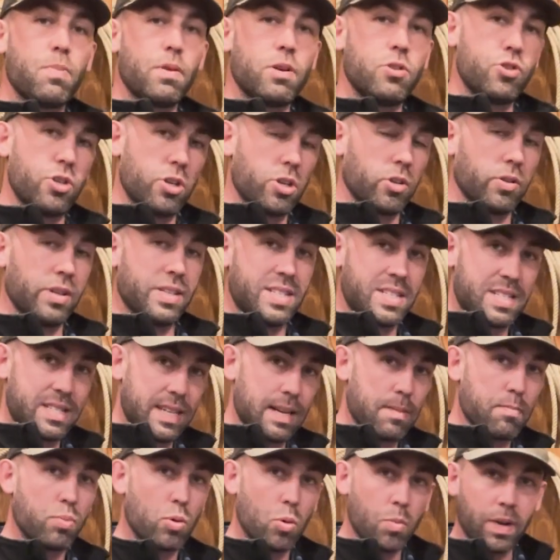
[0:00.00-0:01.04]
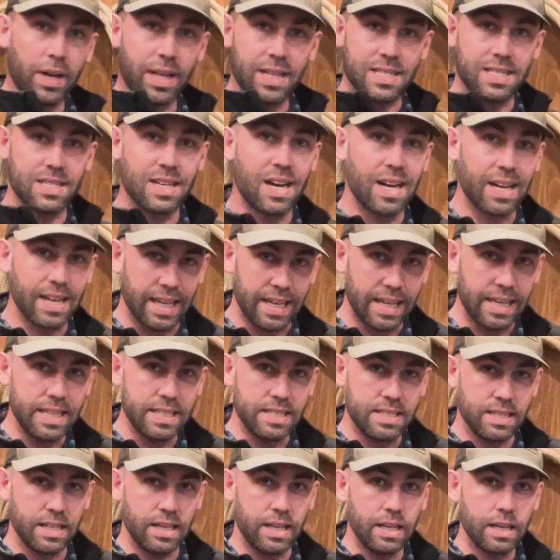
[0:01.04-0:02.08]
in general is simple, but it's not
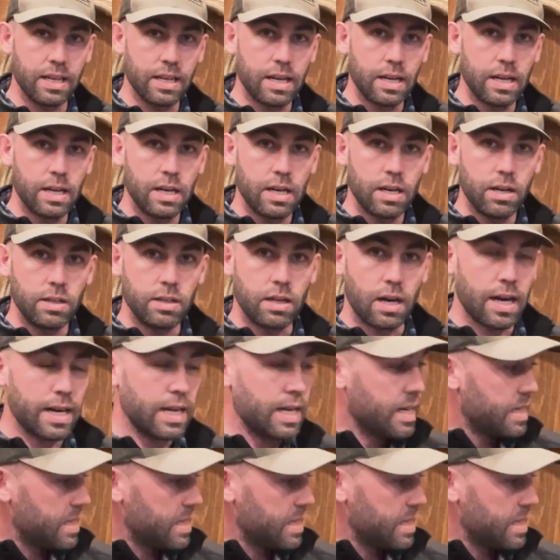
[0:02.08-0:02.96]
easy, right?